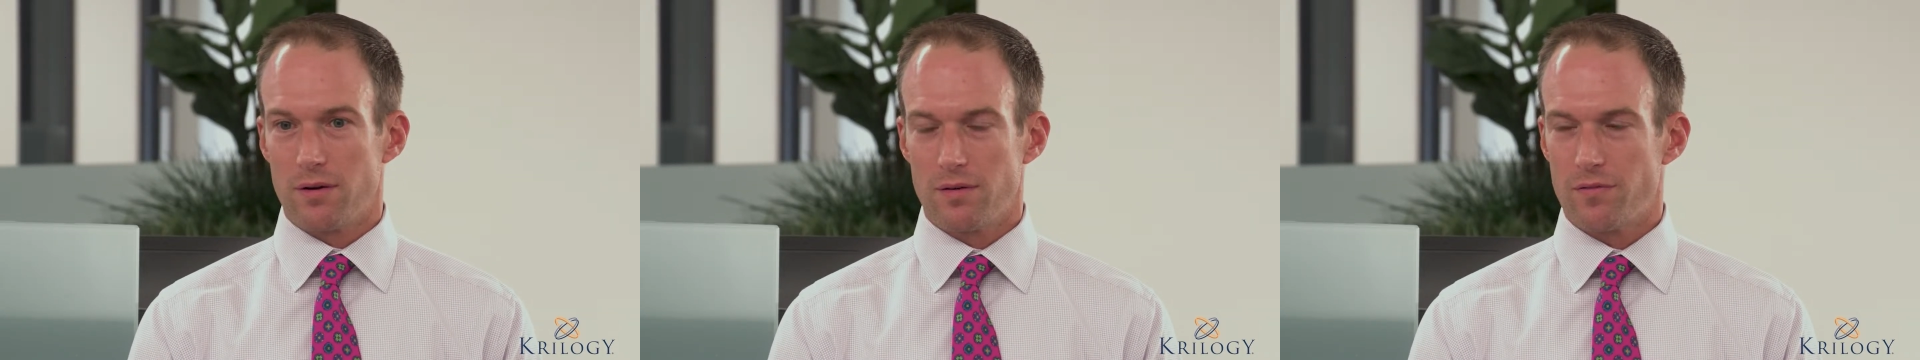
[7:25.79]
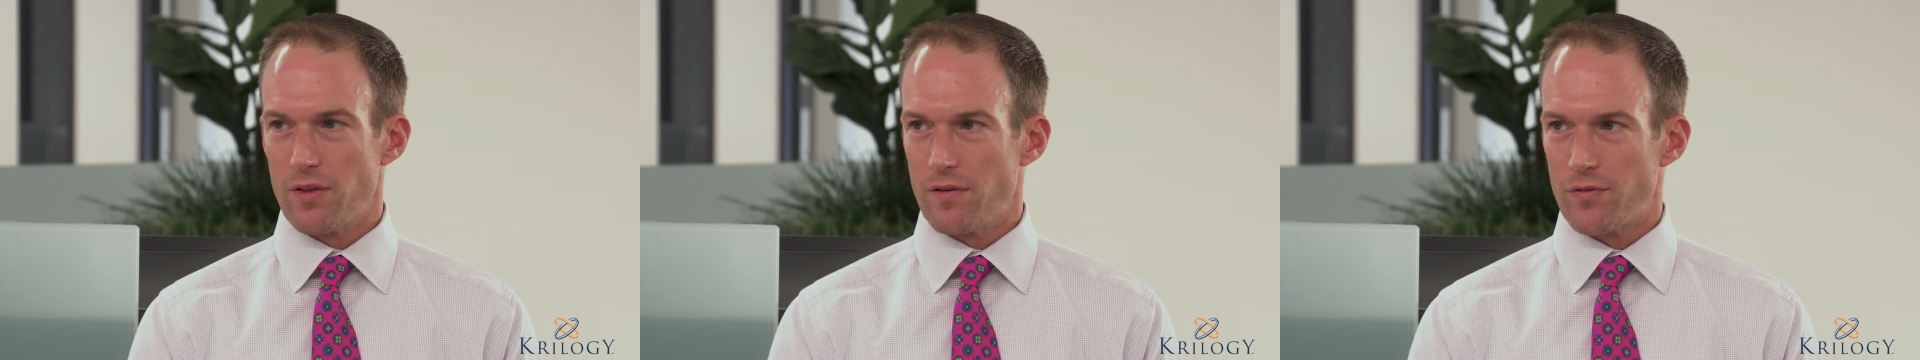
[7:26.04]

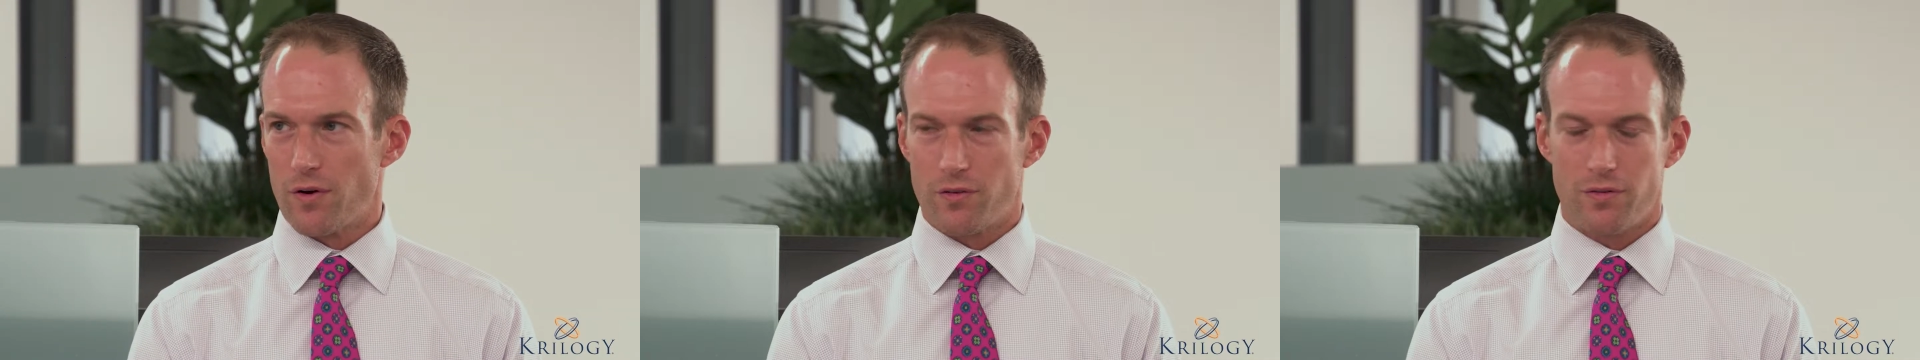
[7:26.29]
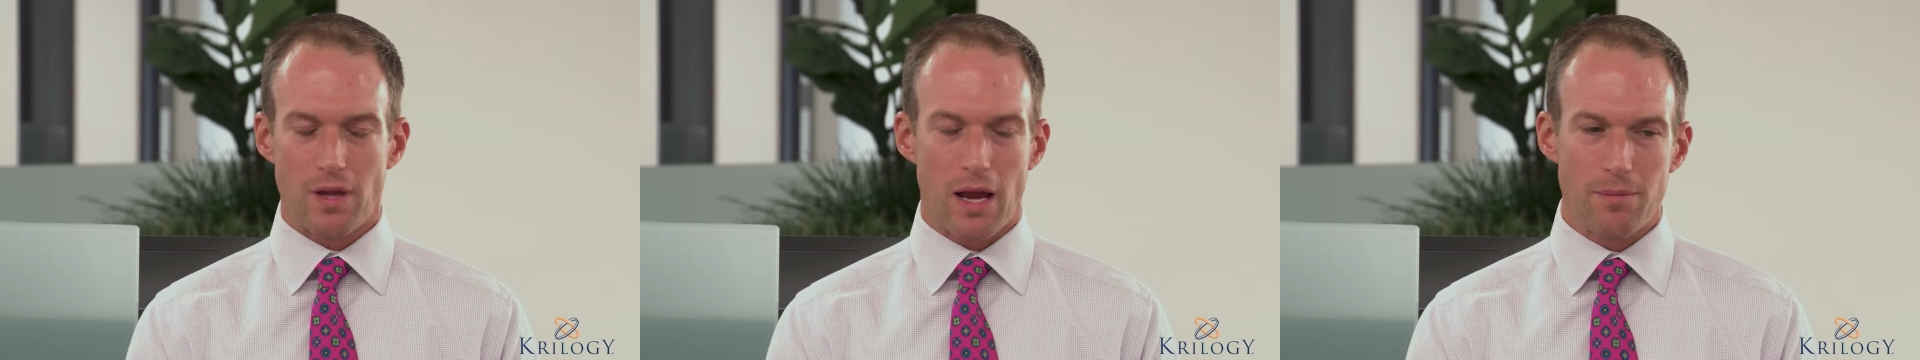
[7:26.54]
for the
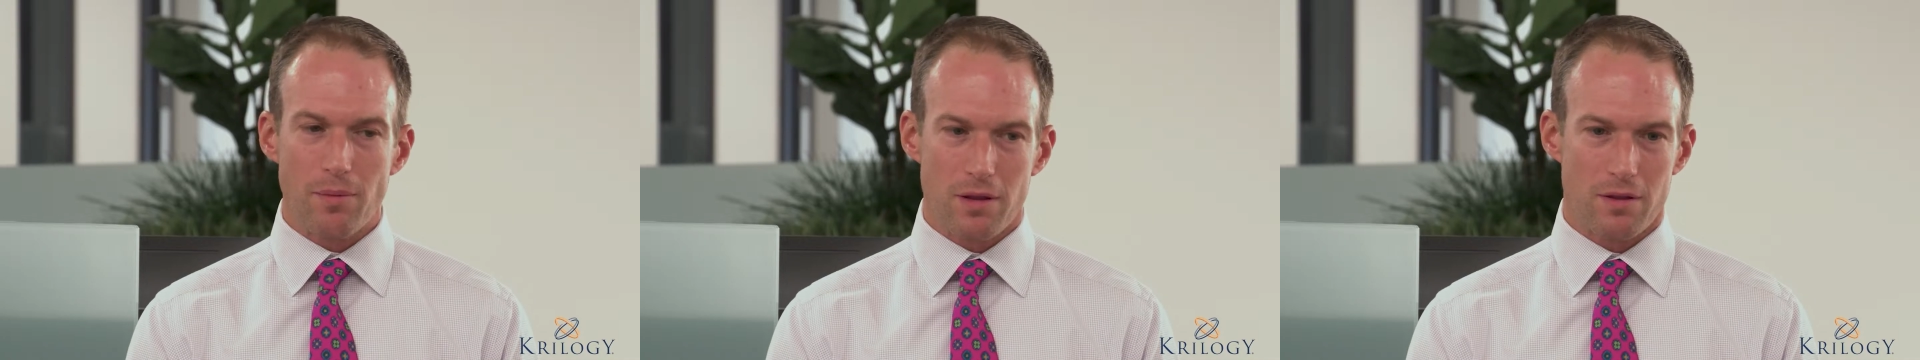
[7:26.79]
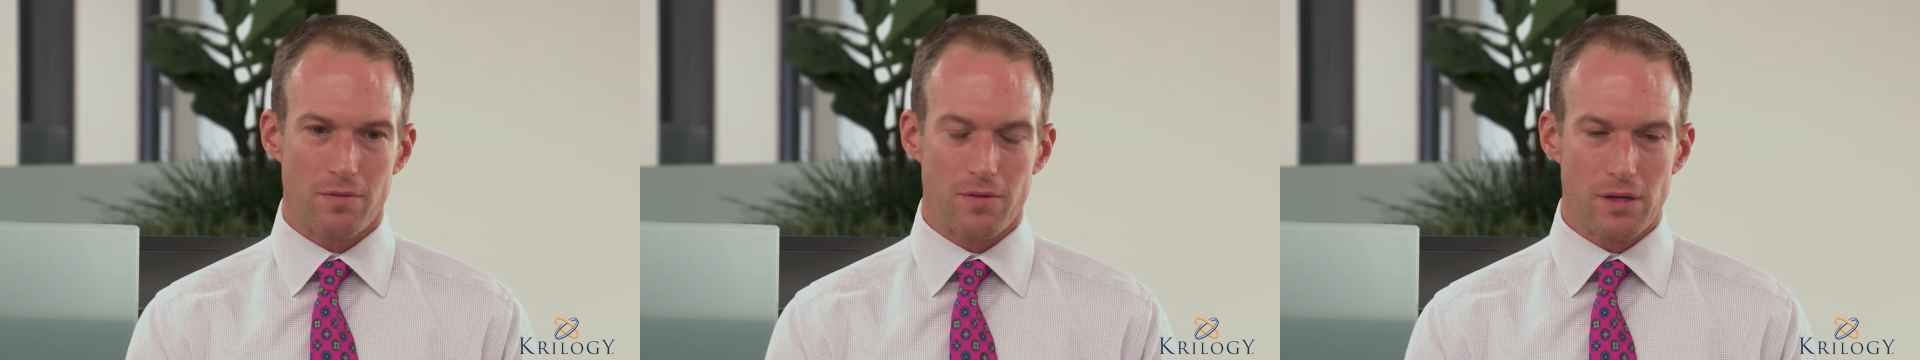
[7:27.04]
first 9
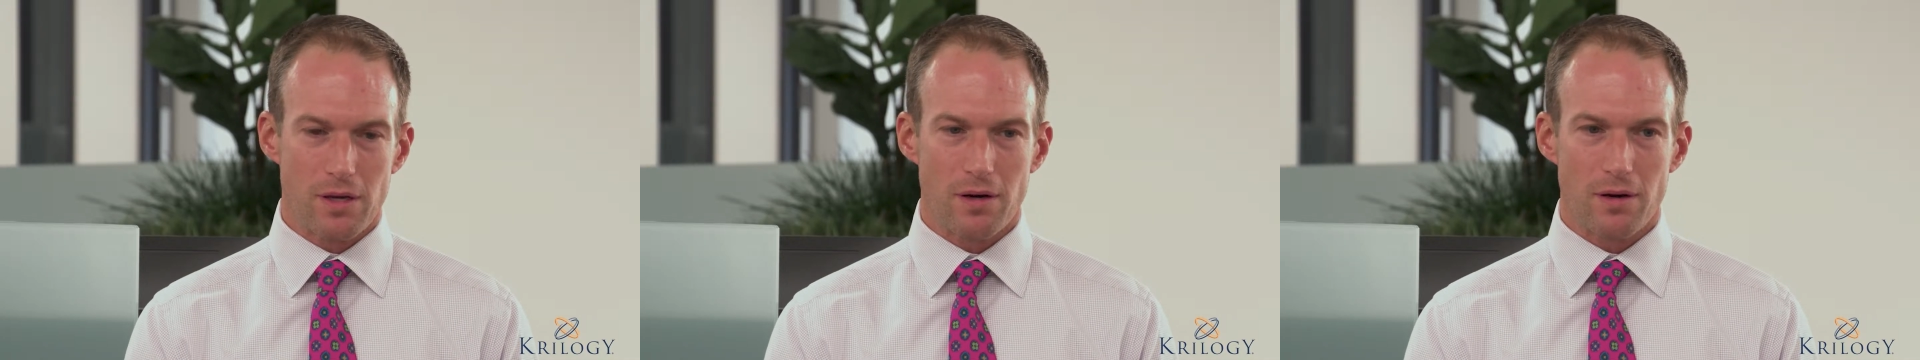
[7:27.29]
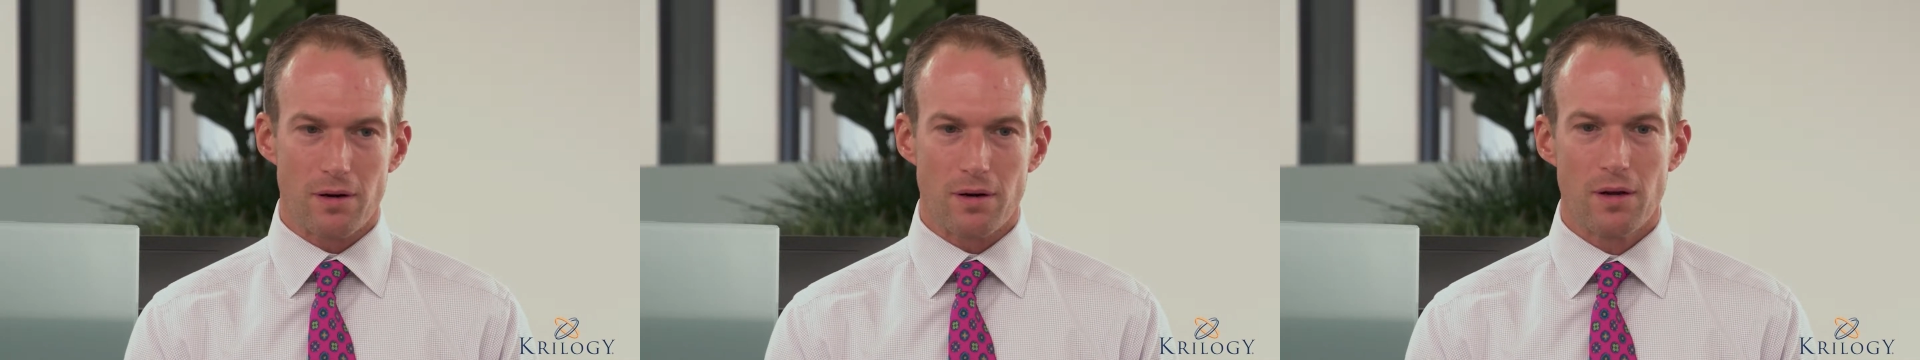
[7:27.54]
months of the
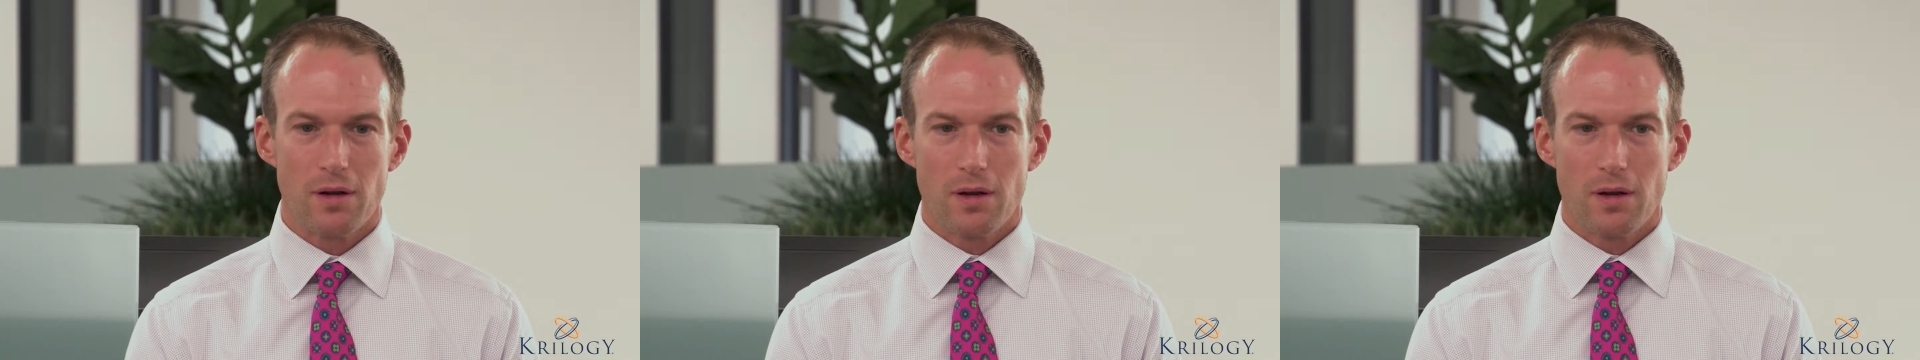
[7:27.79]
year.